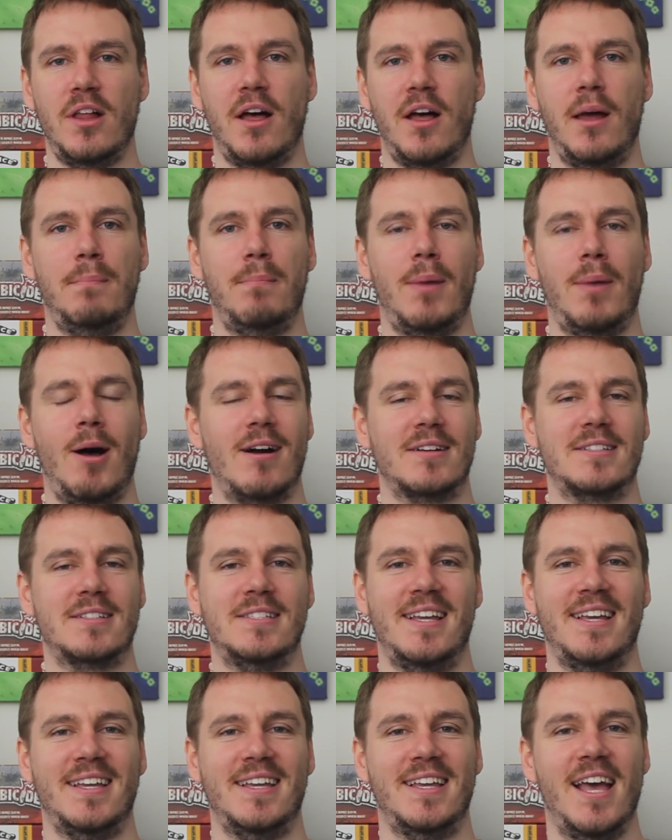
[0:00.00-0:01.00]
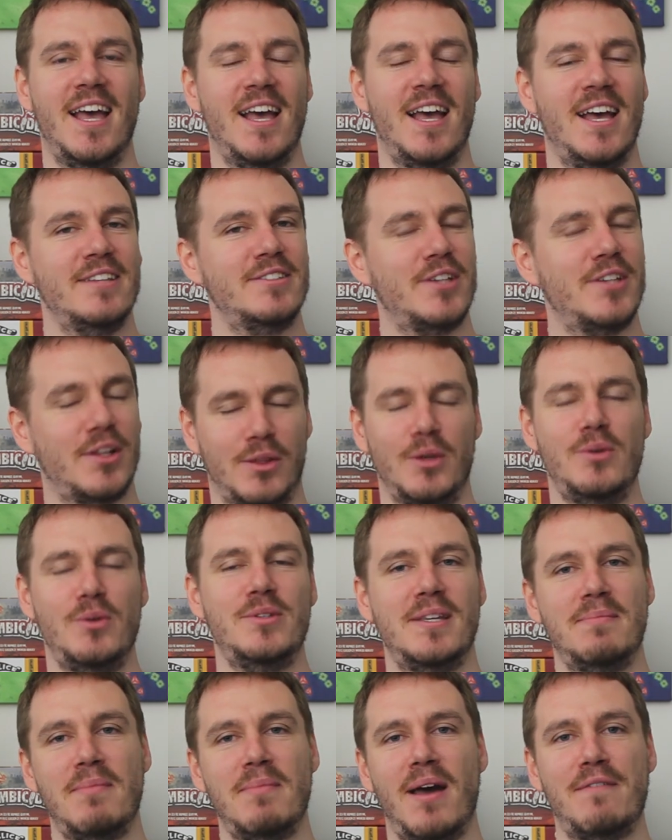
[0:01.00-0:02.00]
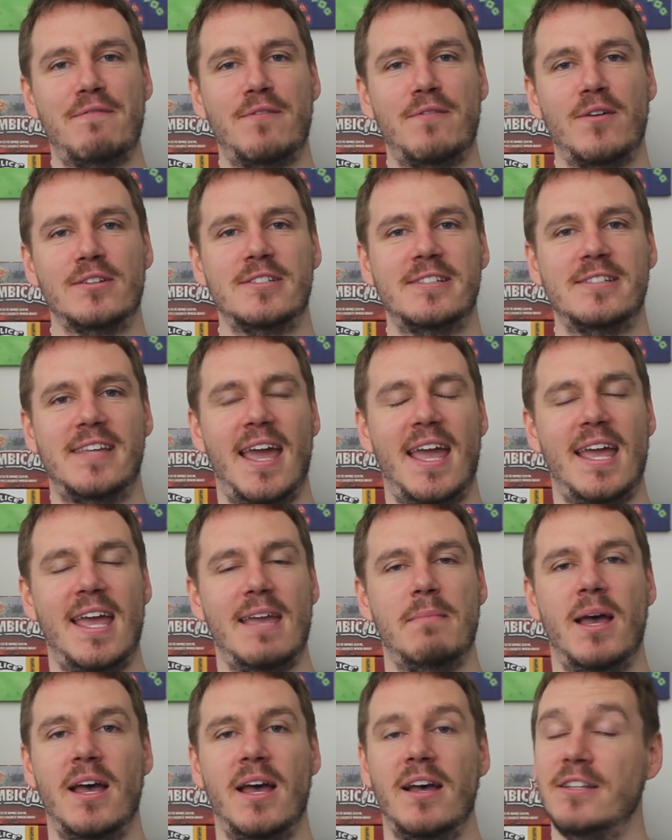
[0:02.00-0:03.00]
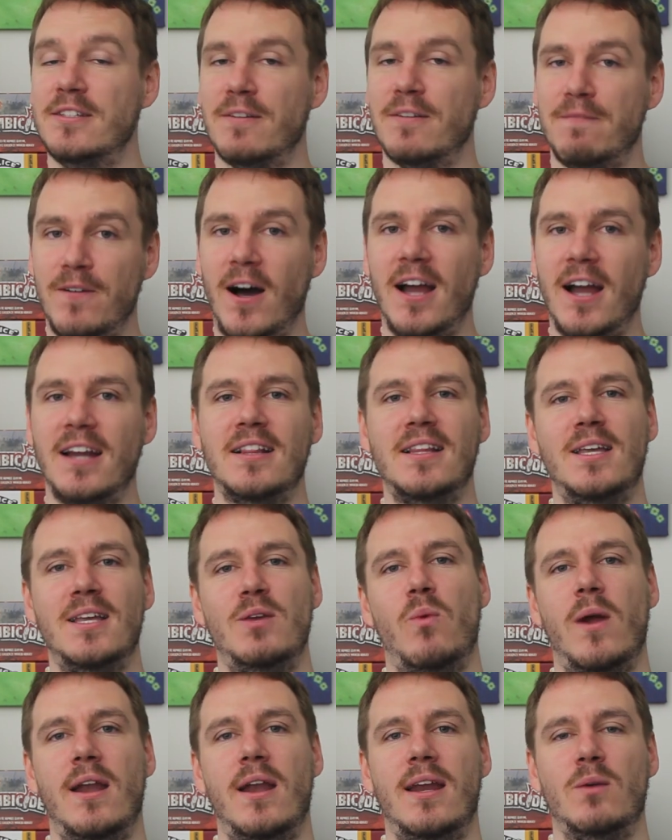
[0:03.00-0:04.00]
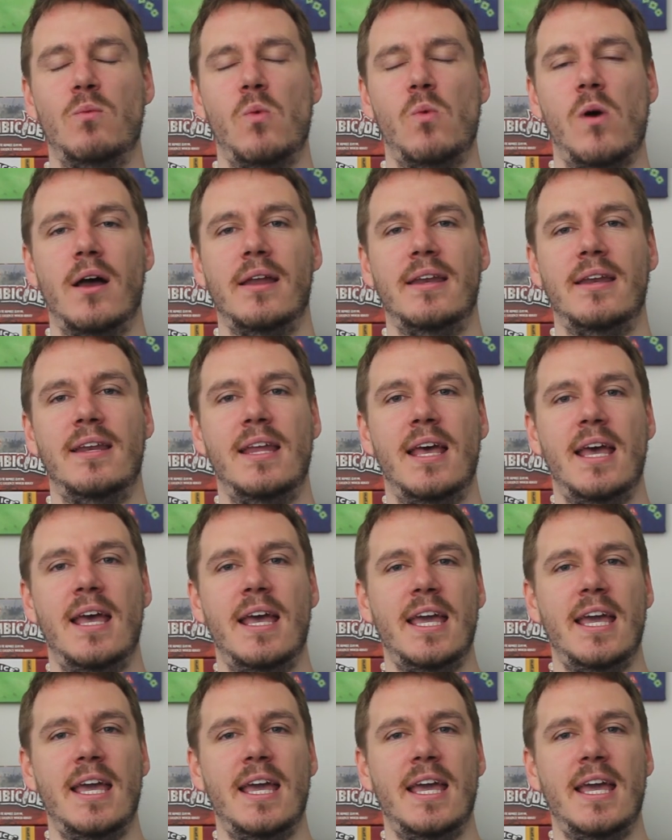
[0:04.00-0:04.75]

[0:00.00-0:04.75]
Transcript: unboxing to losing my first game to finally winning one.